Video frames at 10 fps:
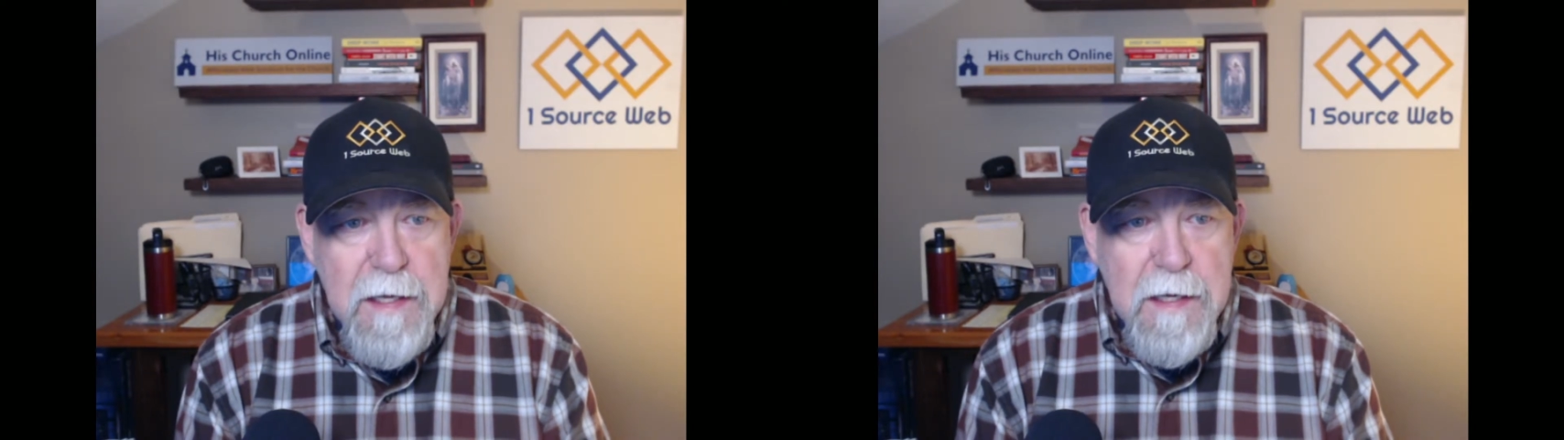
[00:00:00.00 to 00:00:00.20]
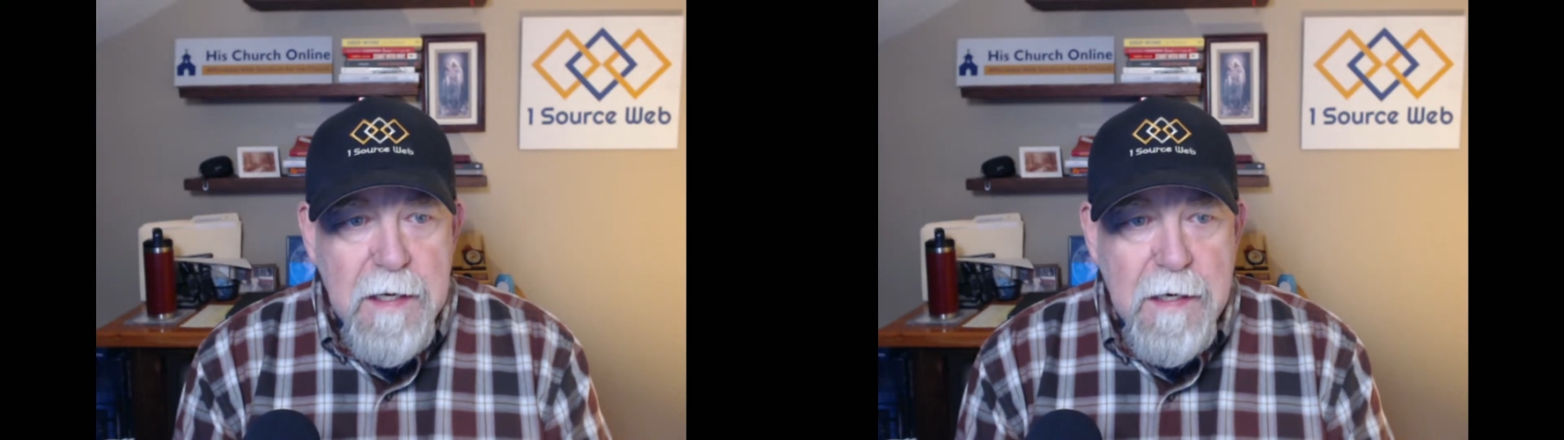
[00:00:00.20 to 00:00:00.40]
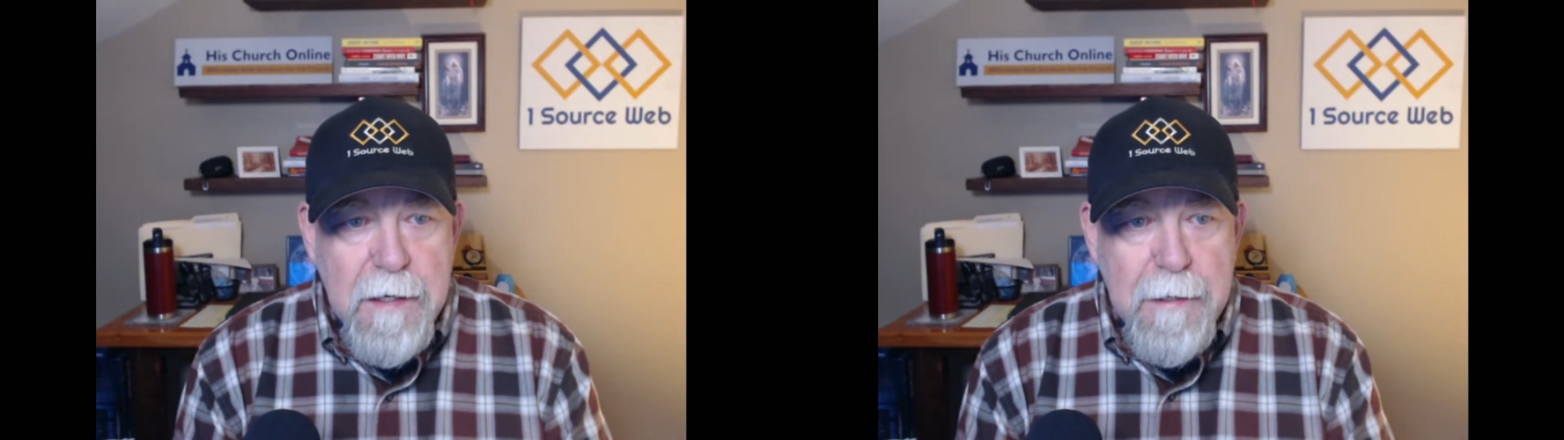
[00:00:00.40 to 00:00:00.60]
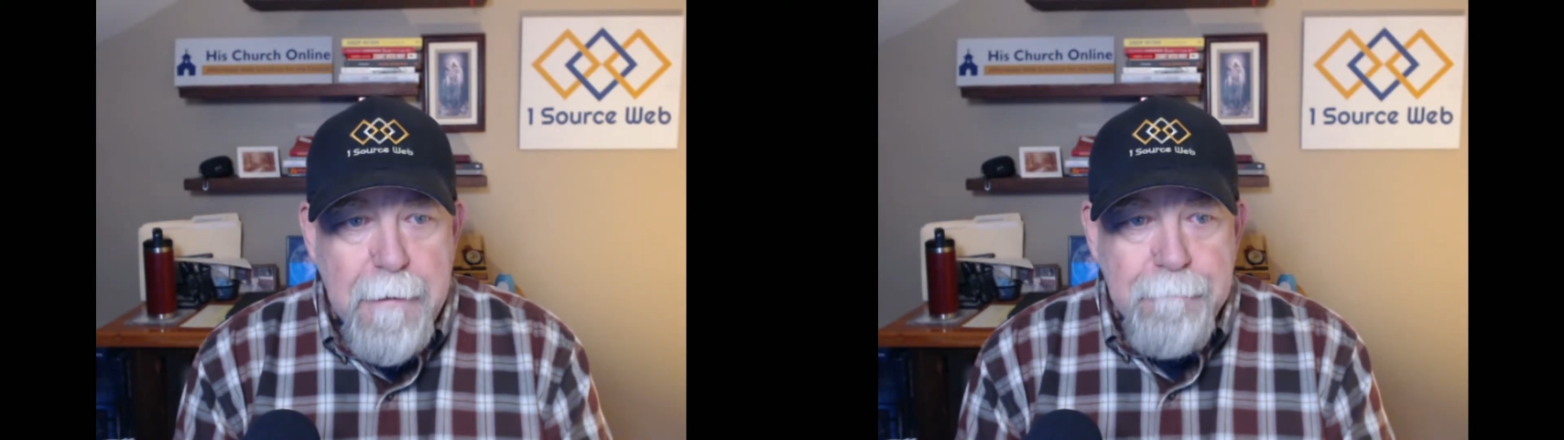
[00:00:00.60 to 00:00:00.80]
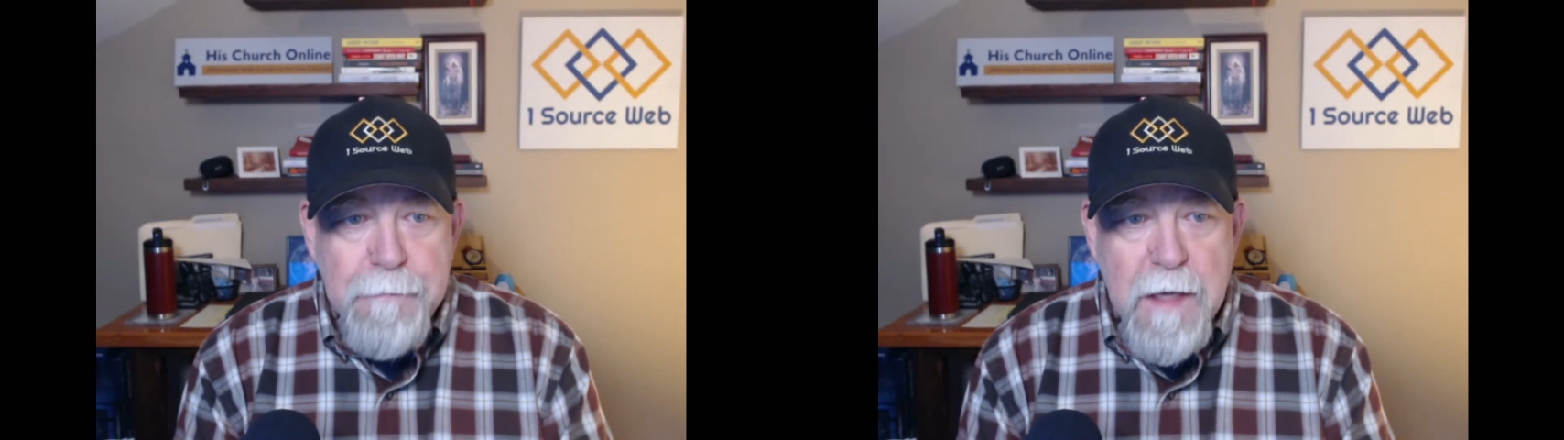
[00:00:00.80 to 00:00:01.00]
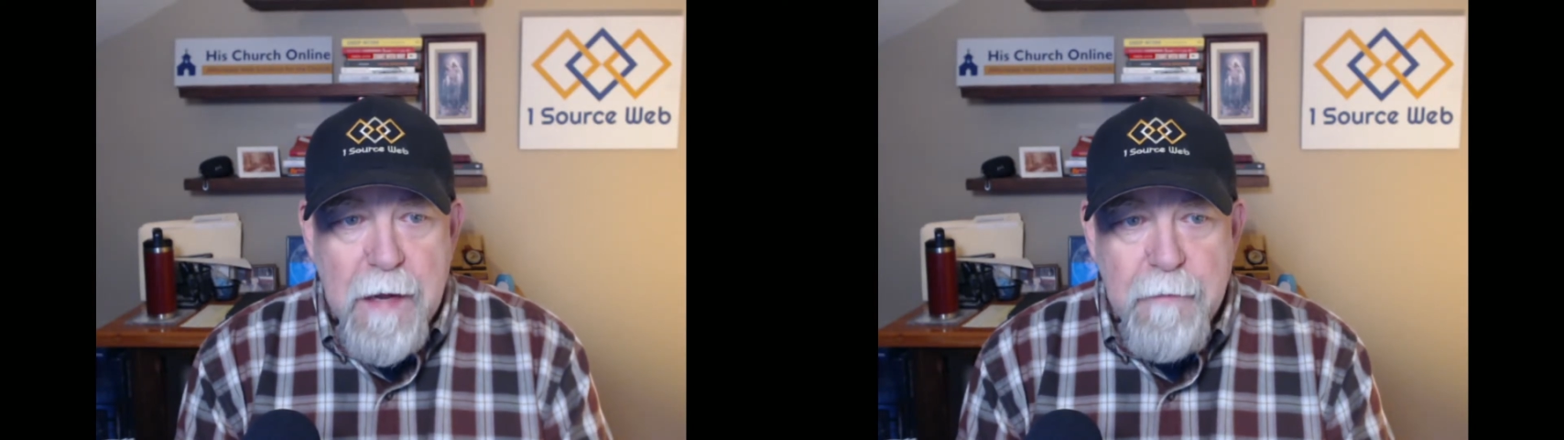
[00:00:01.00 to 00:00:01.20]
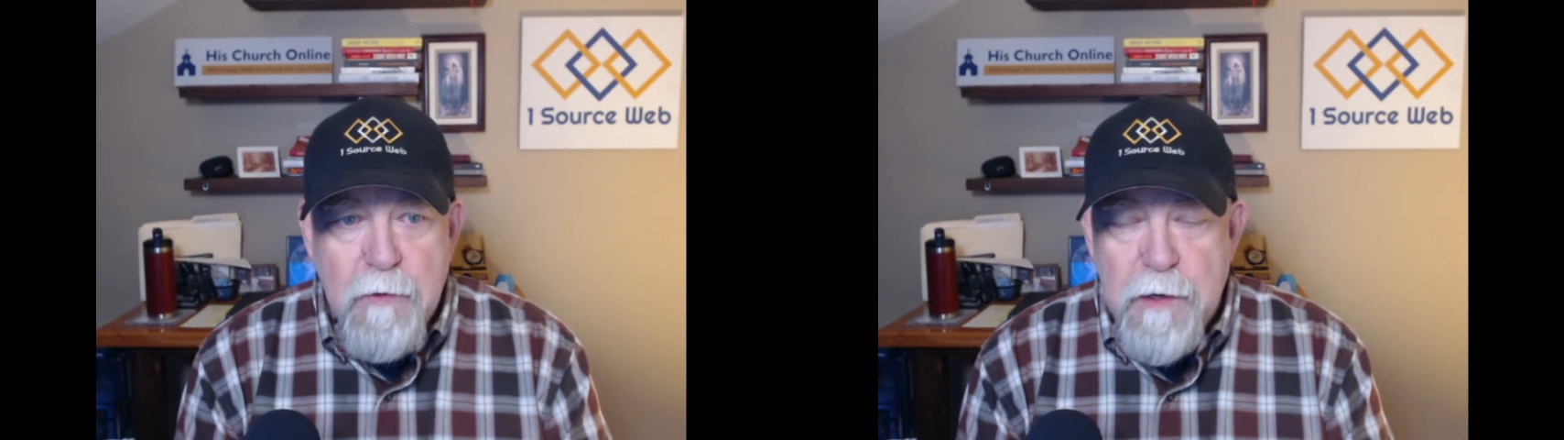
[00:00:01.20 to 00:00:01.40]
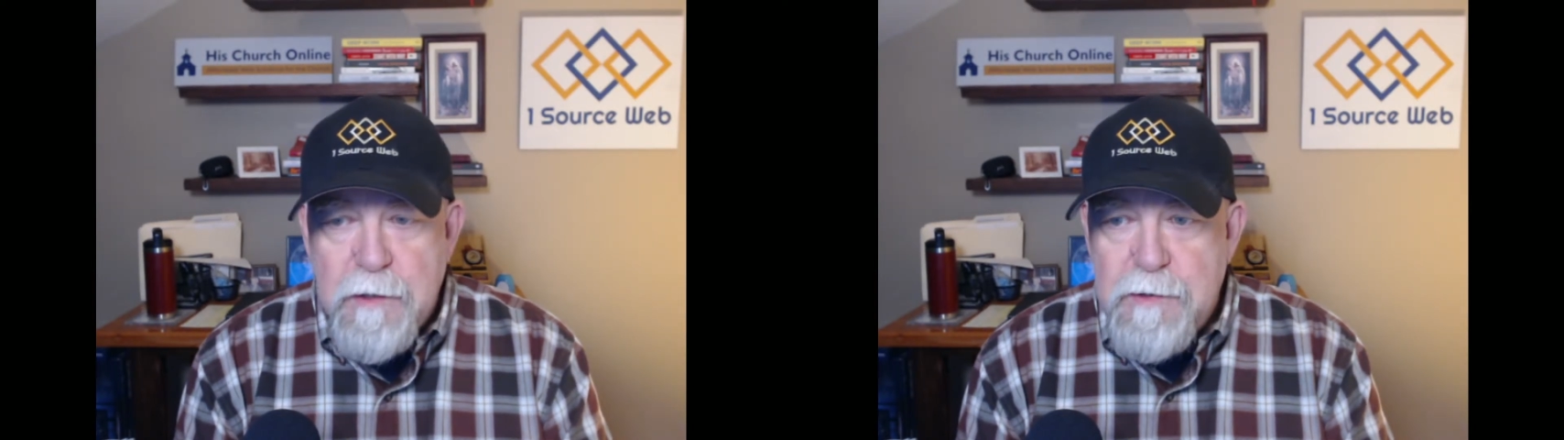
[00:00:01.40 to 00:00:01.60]
I'm not
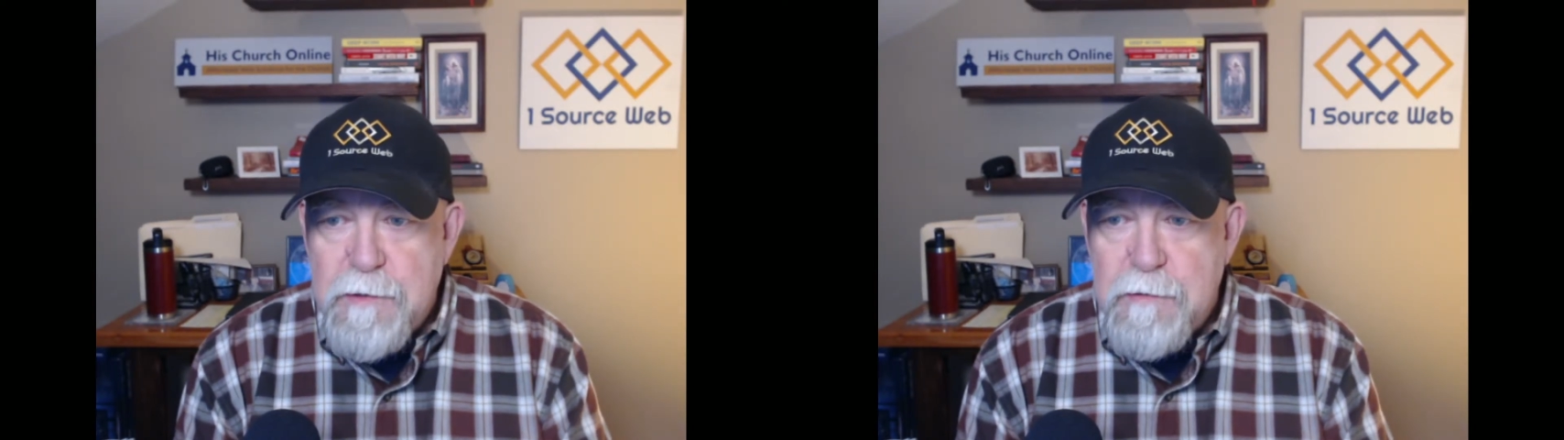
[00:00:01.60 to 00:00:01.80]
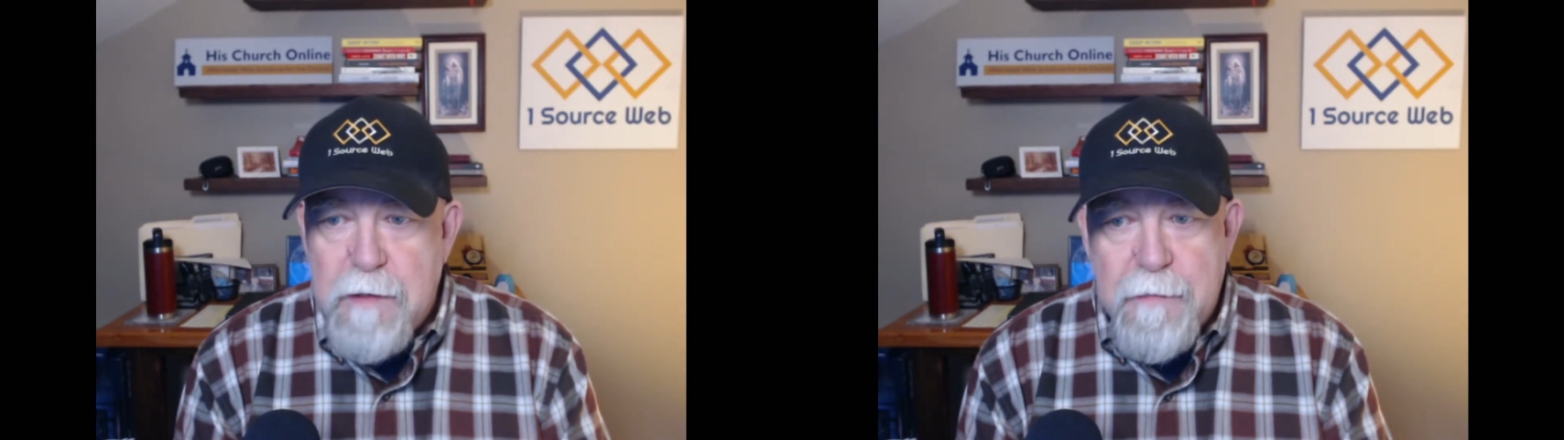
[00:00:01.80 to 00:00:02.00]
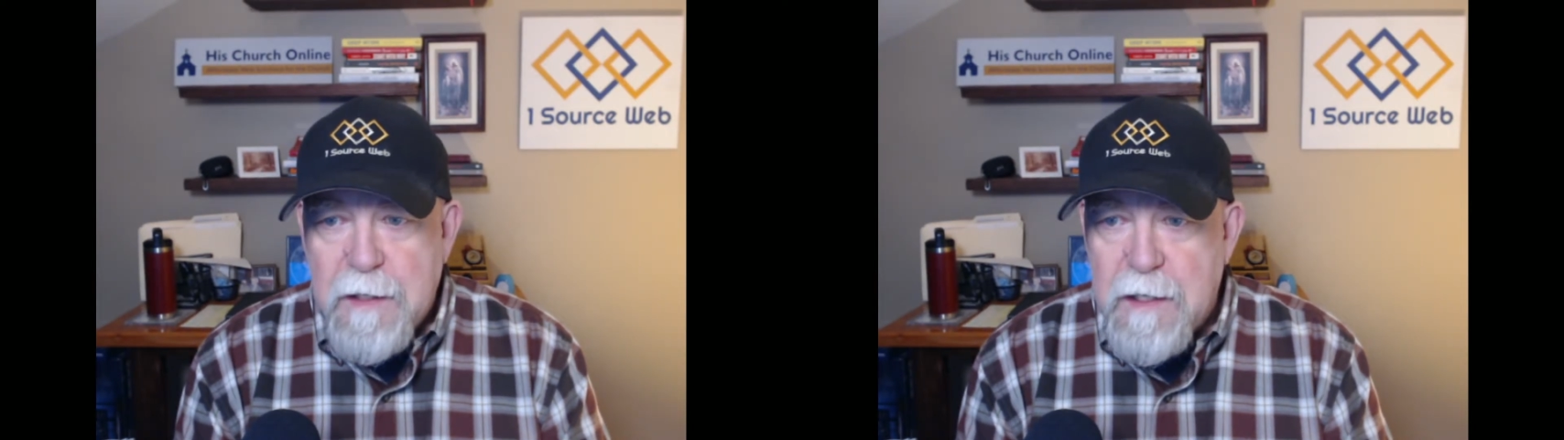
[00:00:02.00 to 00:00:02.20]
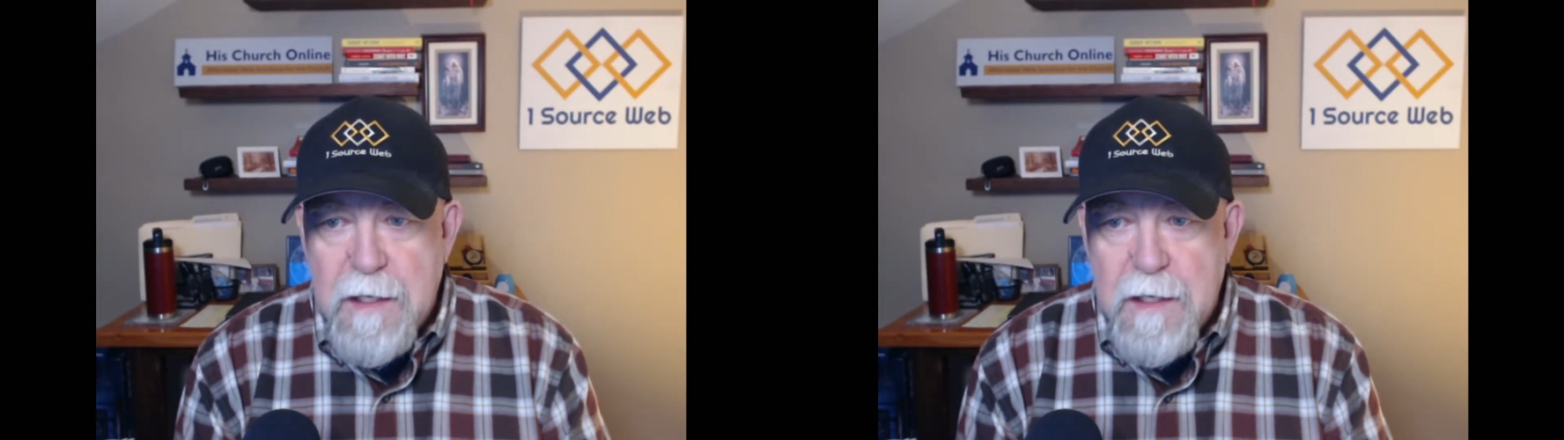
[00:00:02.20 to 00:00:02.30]
going to